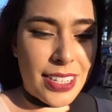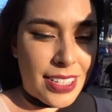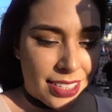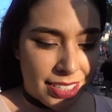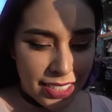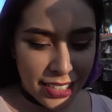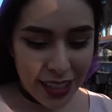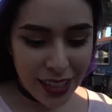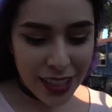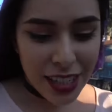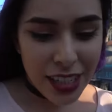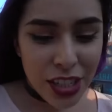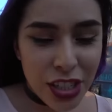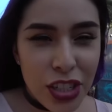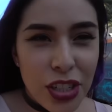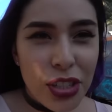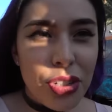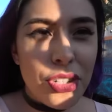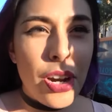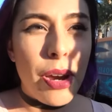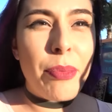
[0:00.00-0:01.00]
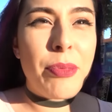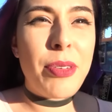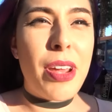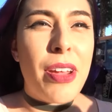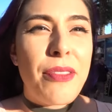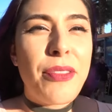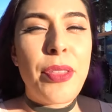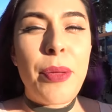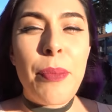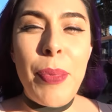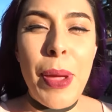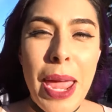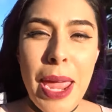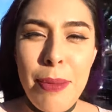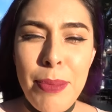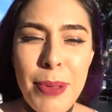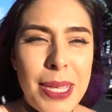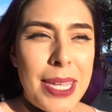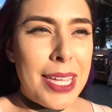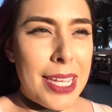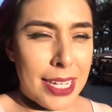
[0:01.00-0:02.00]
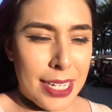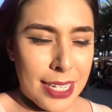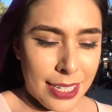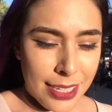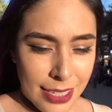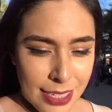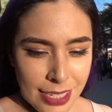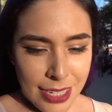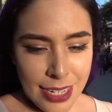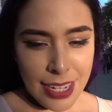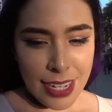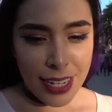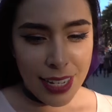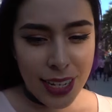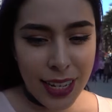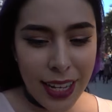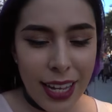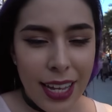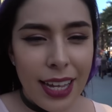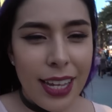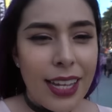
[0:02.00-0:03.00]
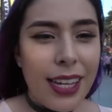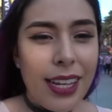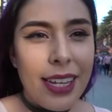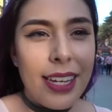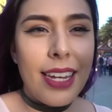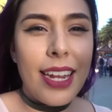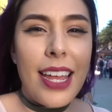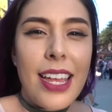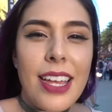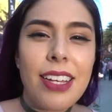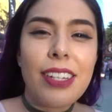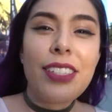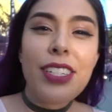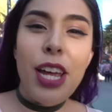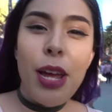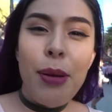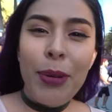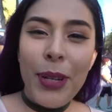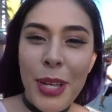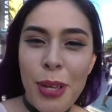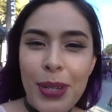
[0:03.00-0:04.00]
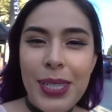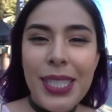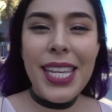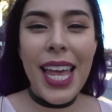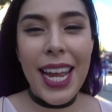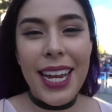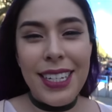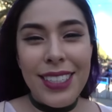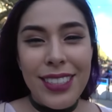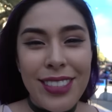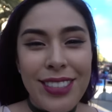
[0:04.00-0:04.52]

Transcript: Yeah. Just dropped off the baby, and now time to go inside.